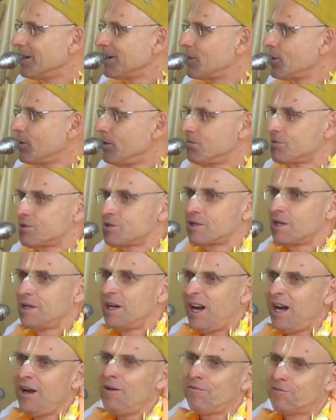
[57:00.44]
that
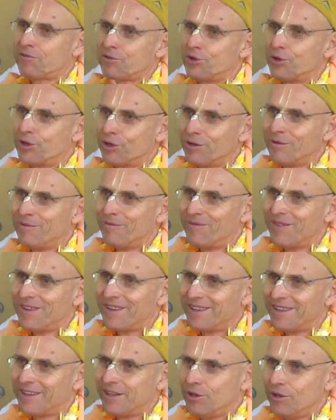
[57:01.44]
comes after,
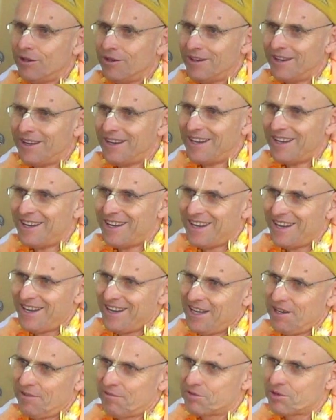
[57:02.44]
you know,
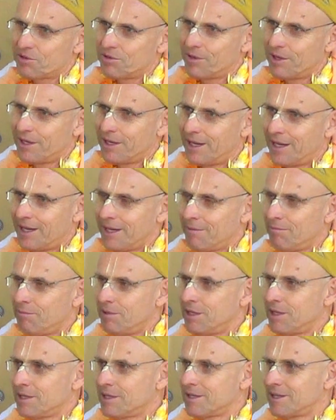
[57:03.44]
after. I
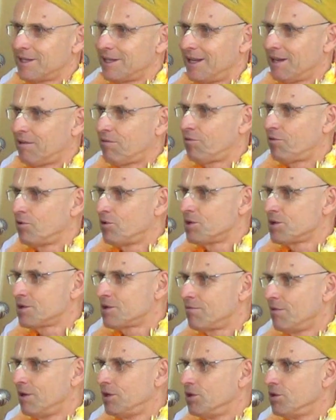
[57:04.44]
admit, at
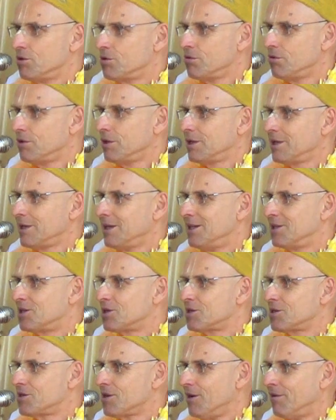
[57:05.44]
first when you do it,
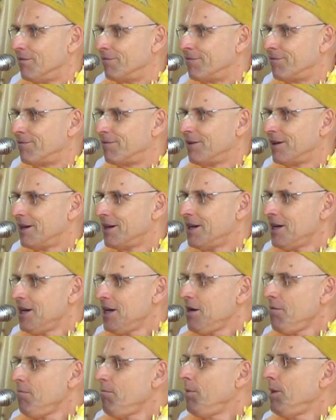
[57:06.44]
it's tough.
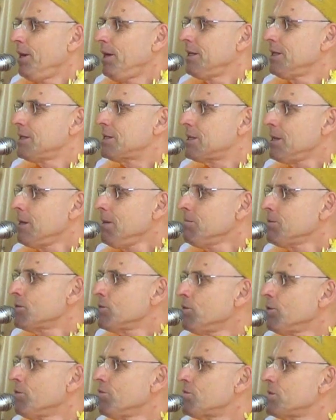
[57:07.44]
But some
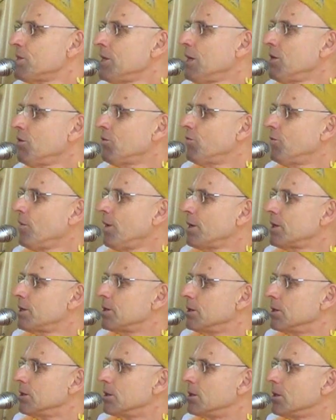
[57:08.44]
sort of
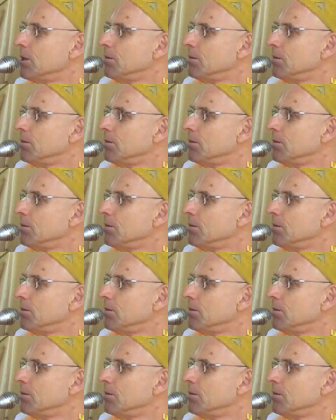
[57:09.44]
satisfaction